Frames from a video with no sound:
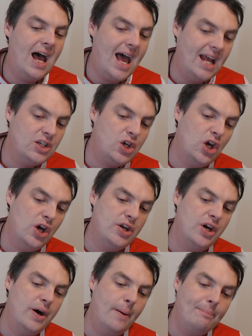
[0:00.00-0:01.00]
Ed
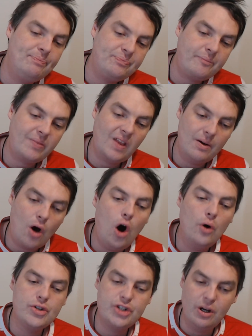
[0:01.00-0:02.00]
Kerno
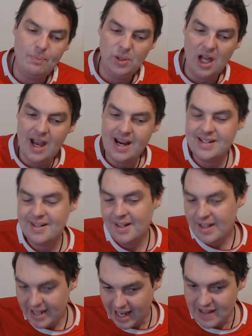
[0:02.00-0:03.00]
also played
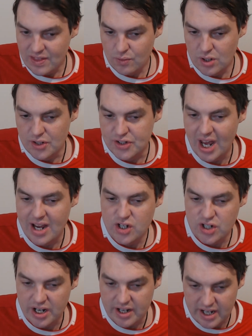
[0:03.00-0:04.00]
in the
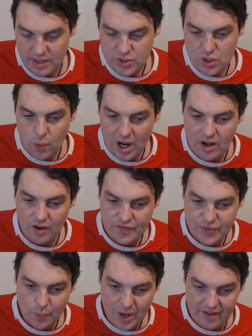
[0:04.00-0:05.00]
rotation, and he was quite
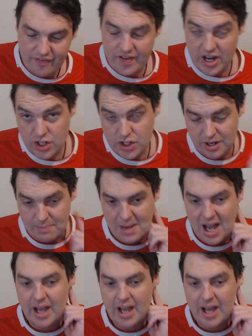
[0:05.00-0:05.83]
often where Fish and Martin